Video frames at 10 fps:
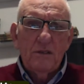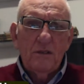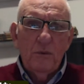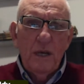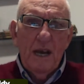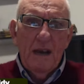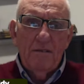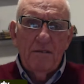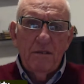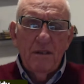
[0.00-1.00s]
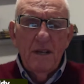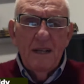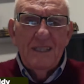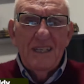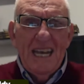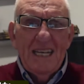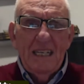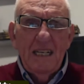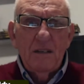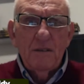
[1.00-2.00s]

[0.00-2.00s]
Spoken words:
that we have to get here.